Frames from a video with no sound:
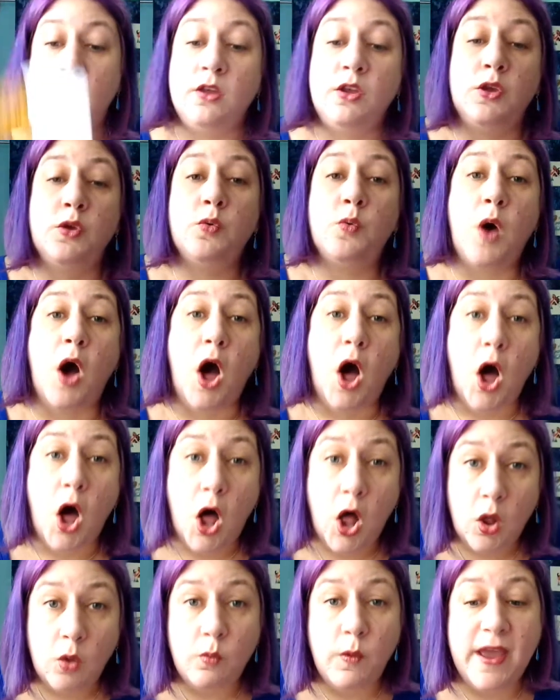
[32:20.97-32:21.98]
you
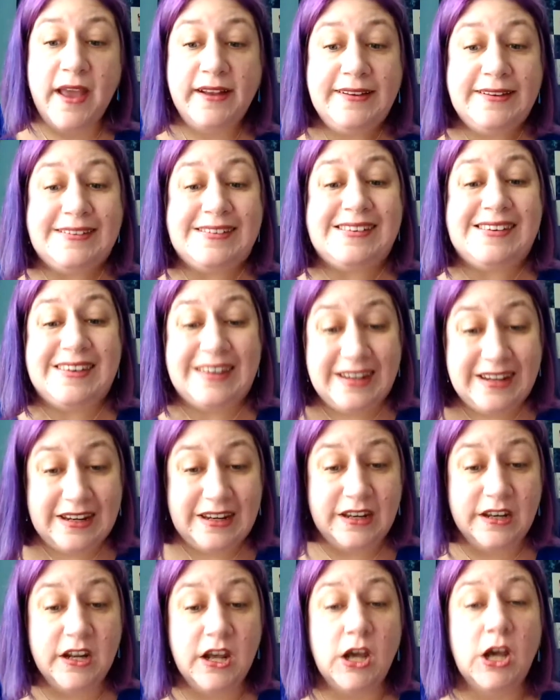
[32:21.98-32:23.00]
always
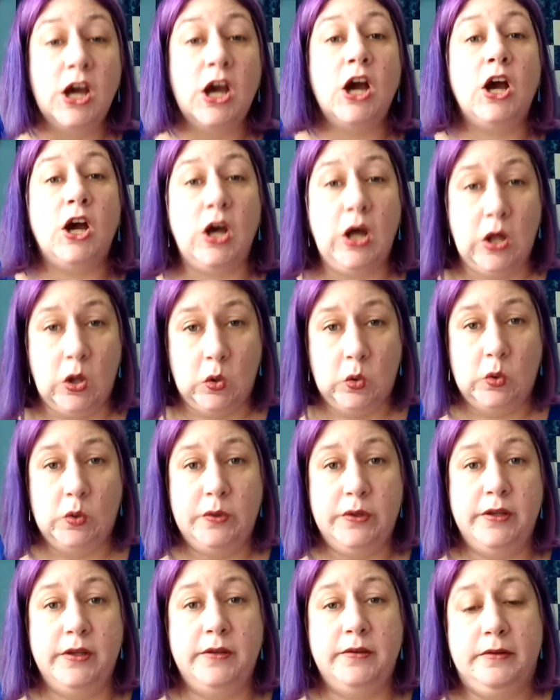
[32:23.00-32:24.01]
need gold.